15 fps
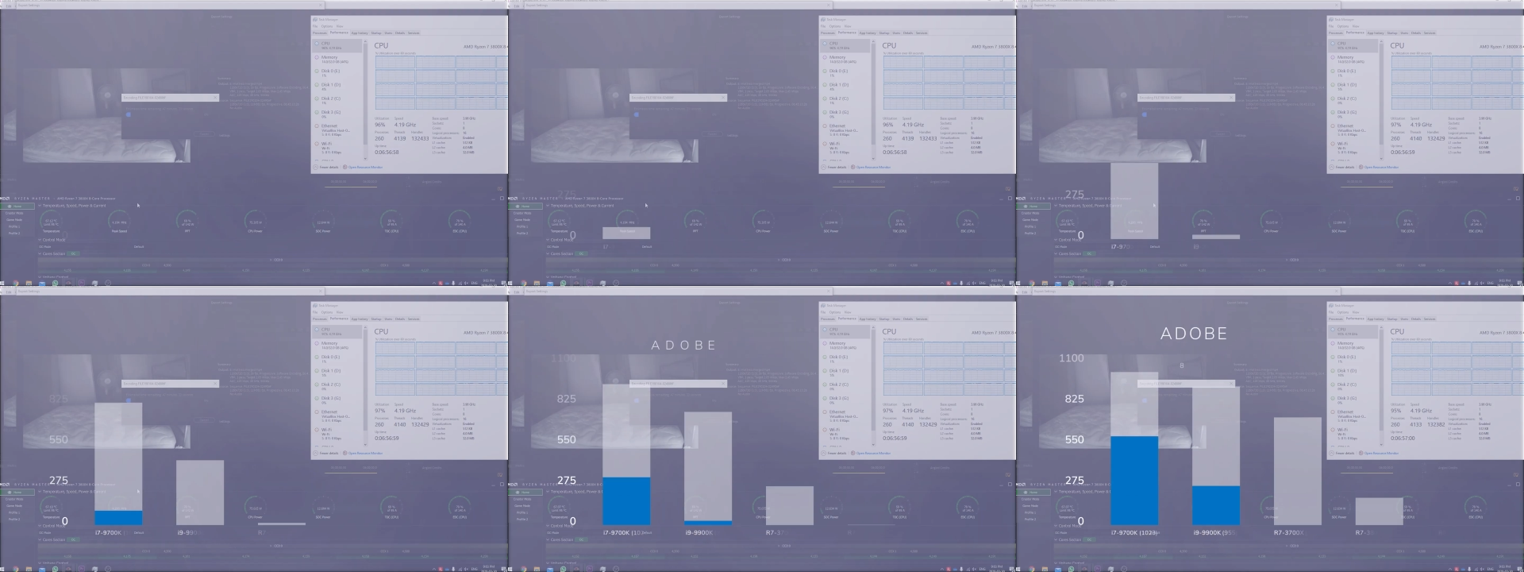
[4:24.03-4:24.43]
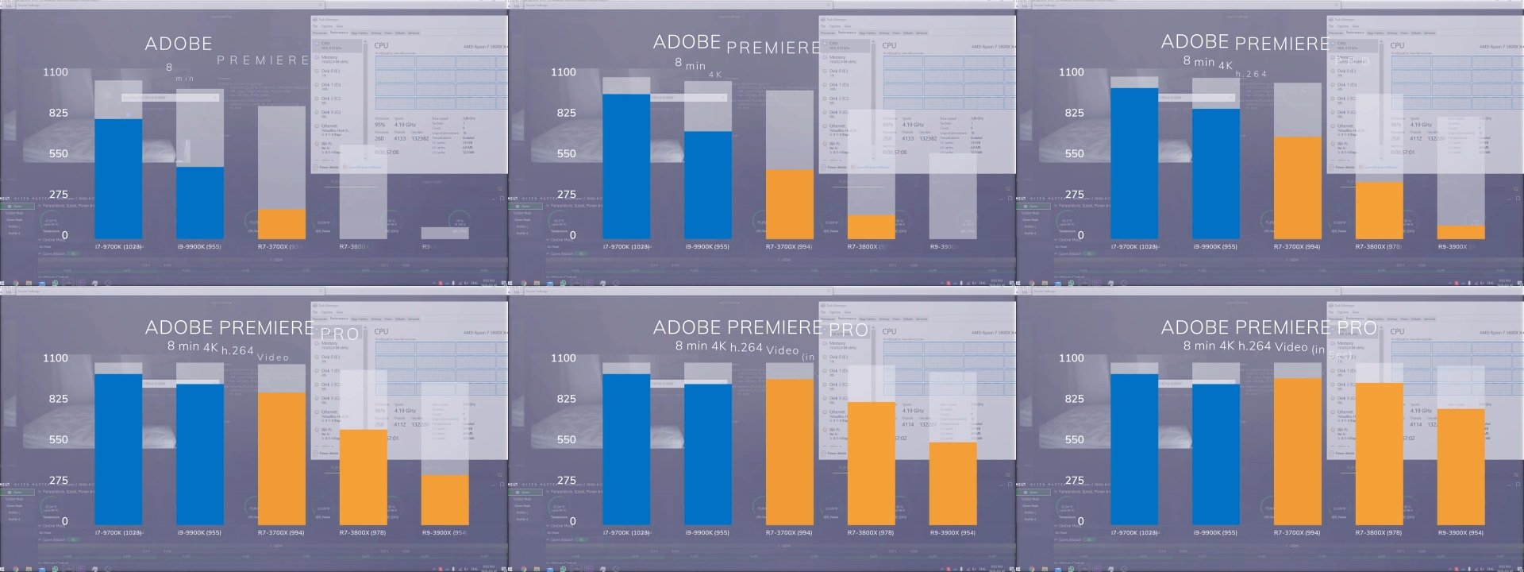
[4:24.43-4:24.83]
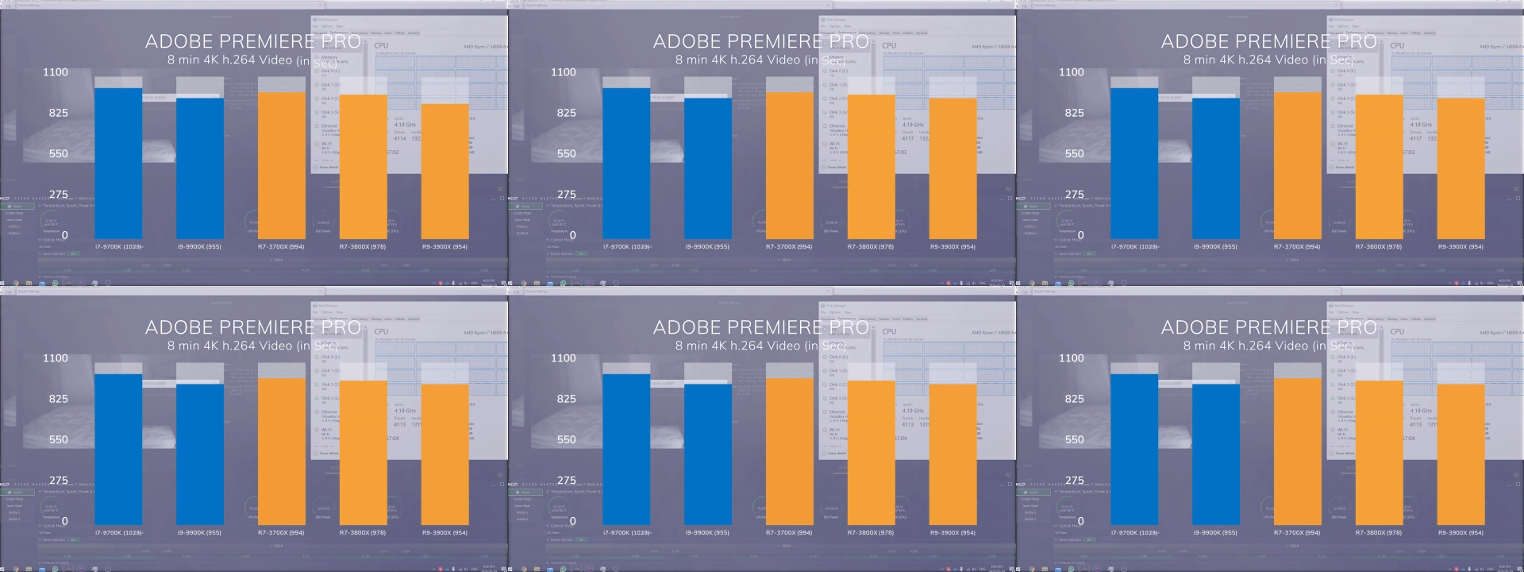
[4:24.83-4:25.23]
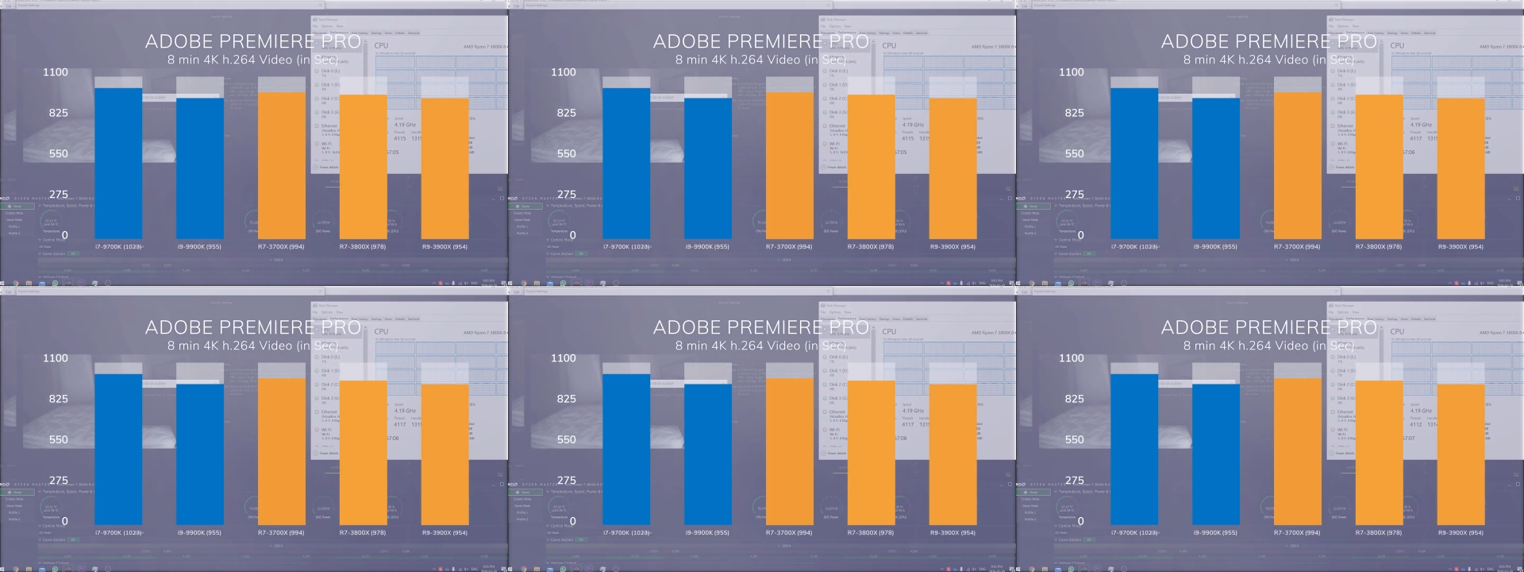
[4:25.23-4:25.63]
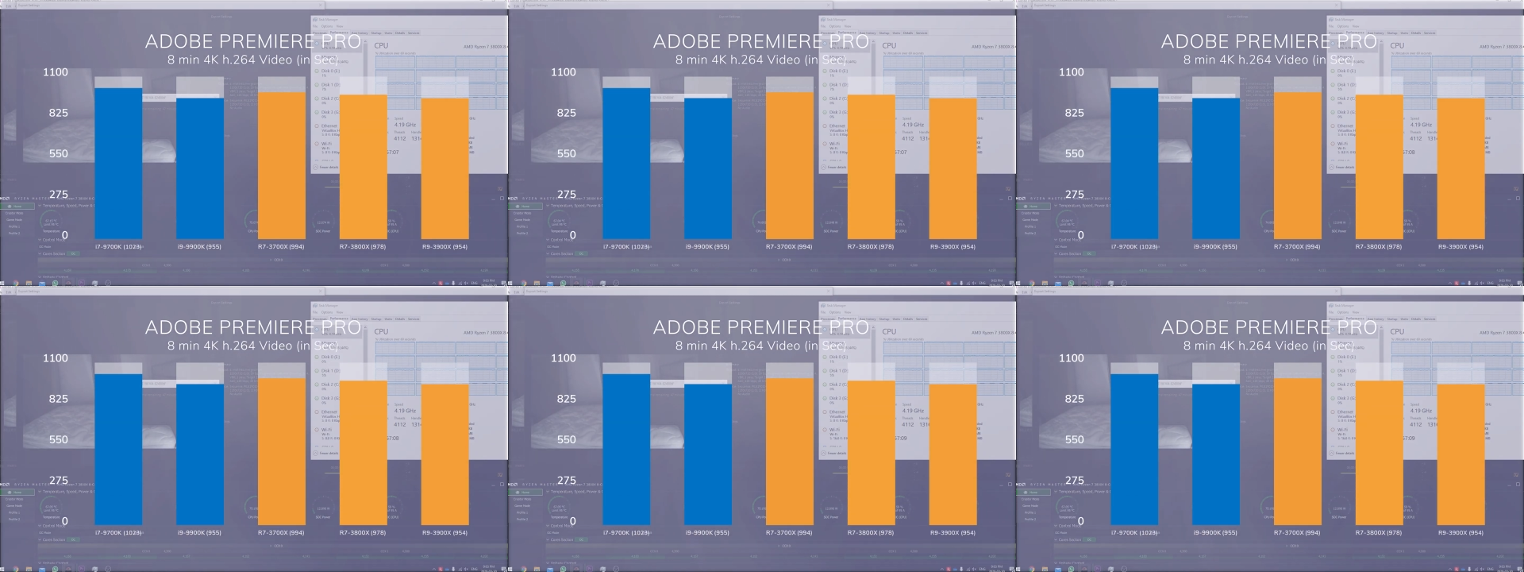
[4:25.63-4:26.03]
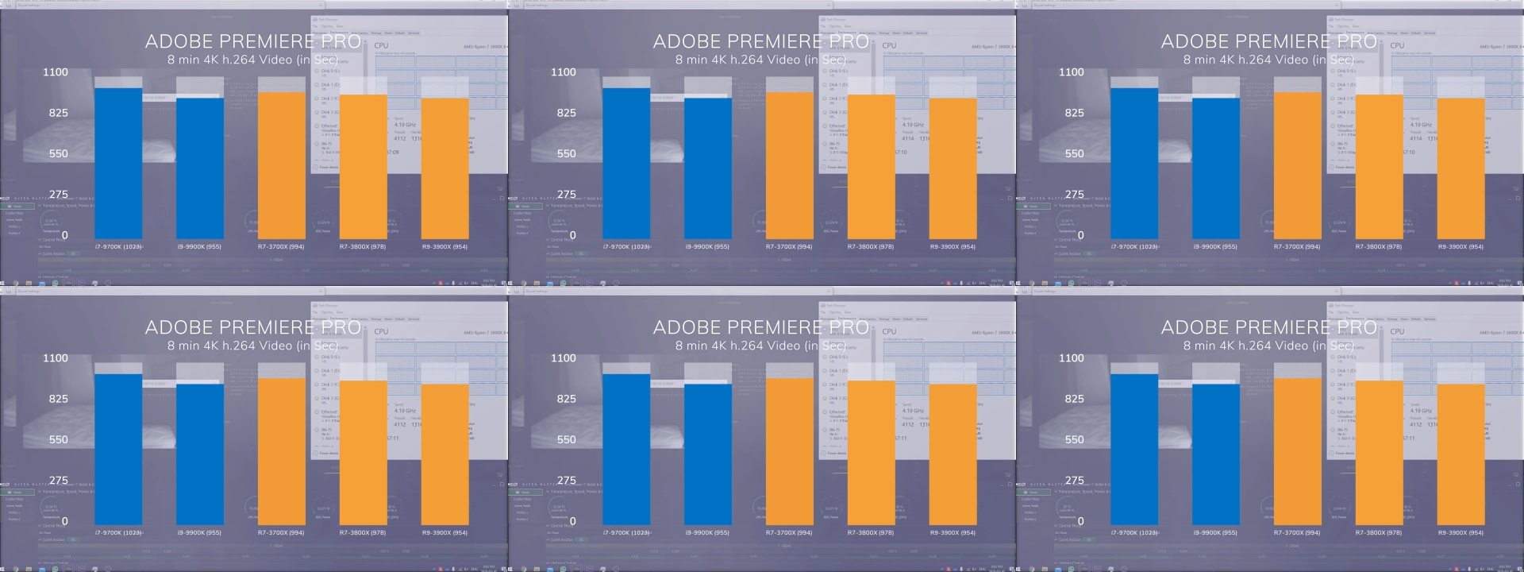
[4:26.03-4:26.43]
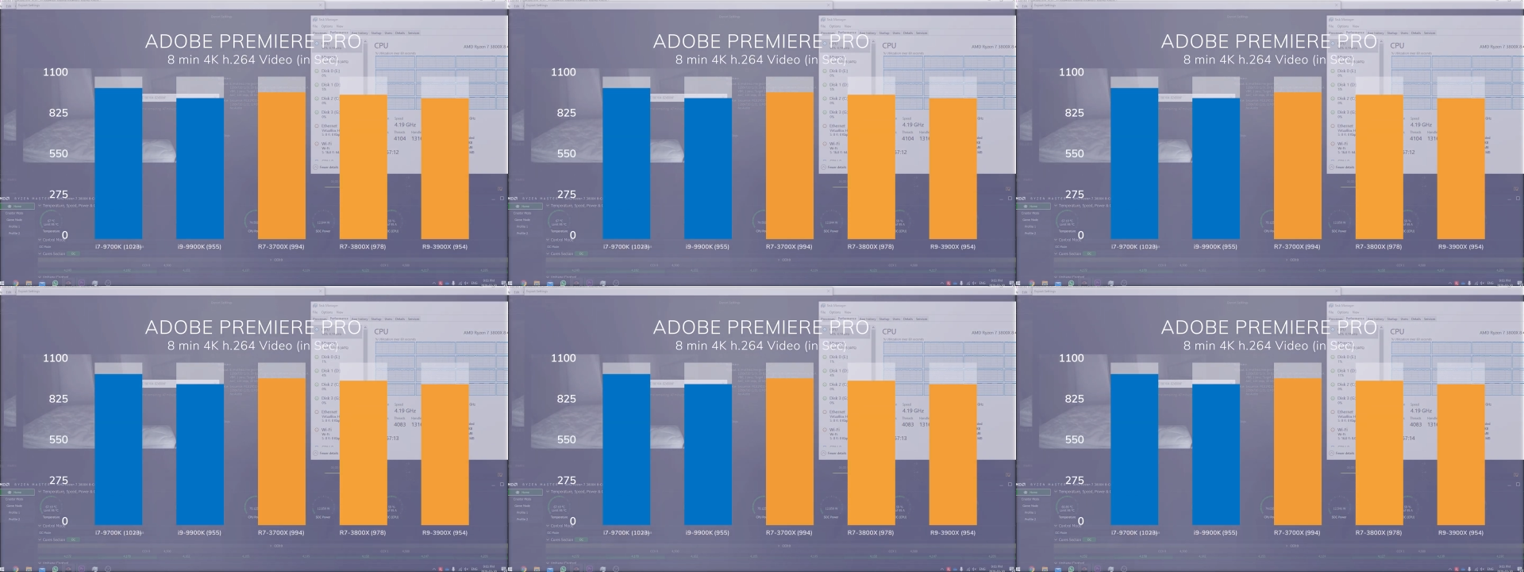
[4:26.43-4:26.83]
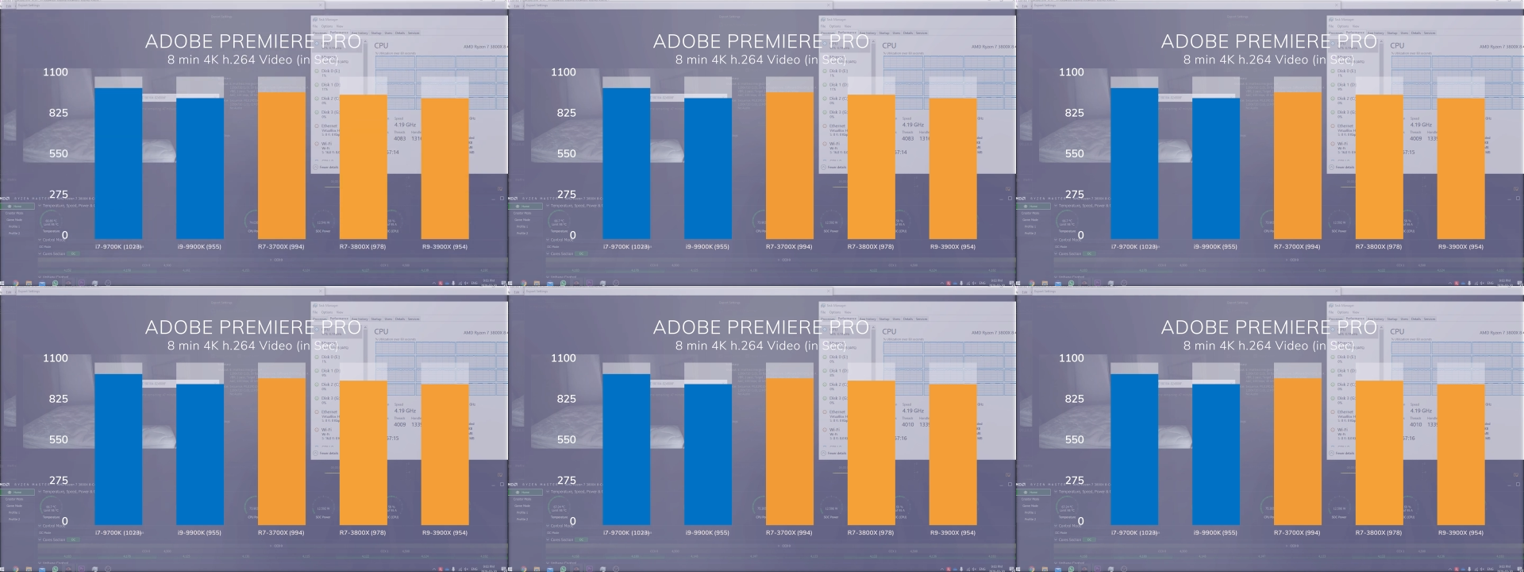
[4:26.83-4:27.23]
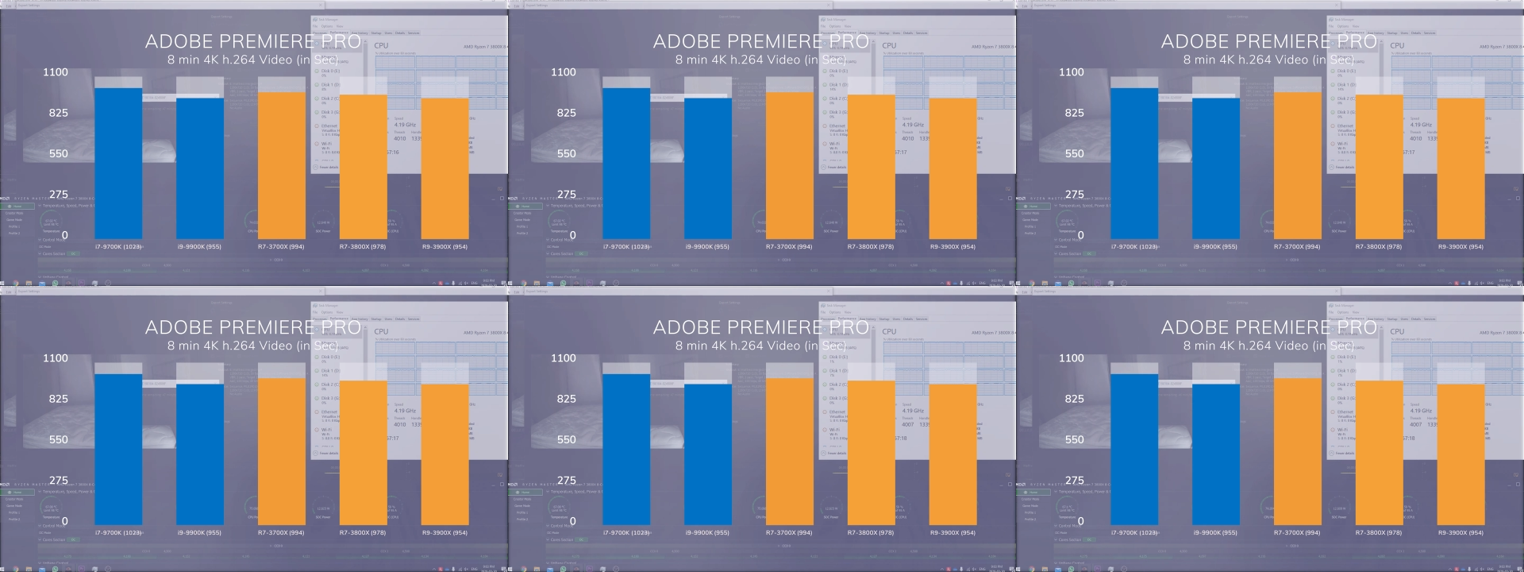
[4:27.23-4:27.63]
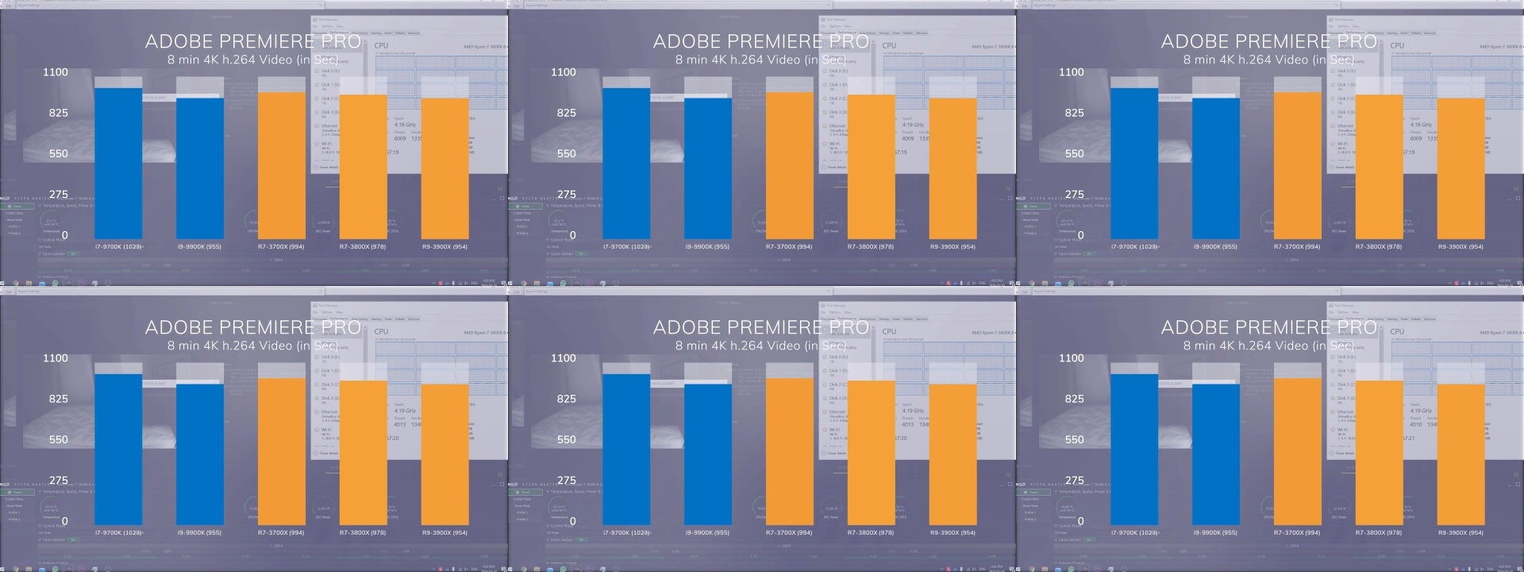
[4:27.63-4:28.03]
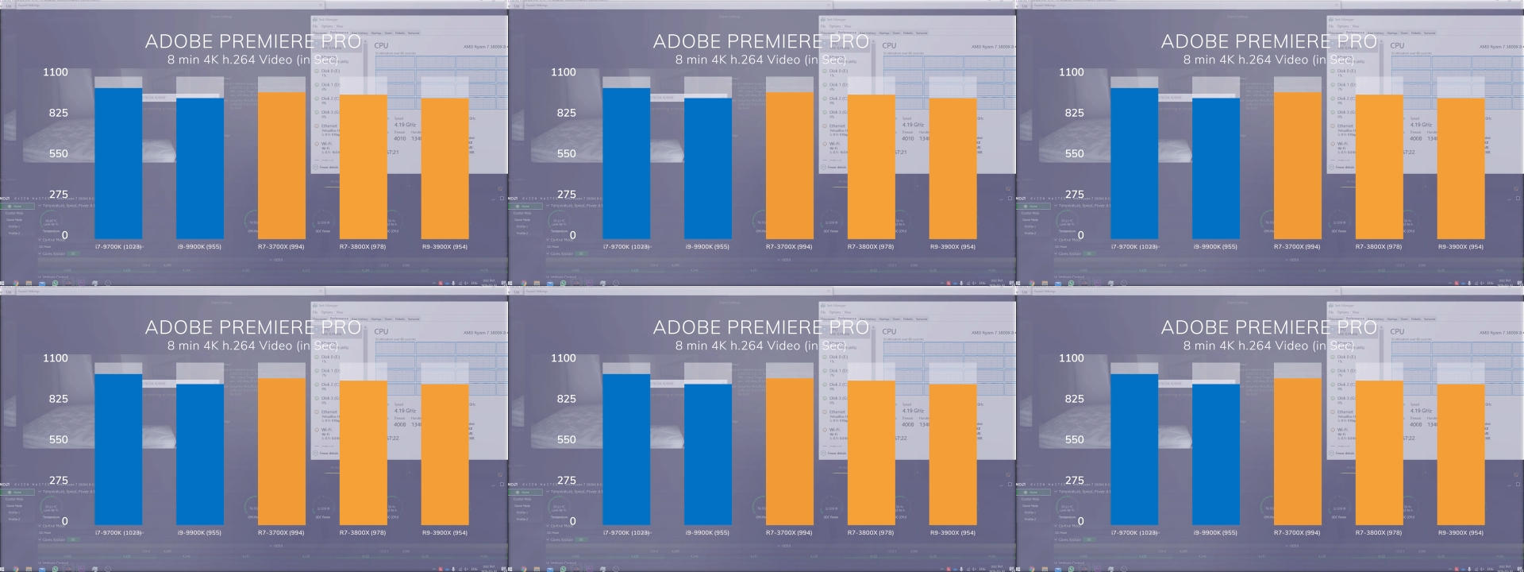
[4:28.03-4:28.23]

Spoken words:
No face is visible, so there are no lips to read.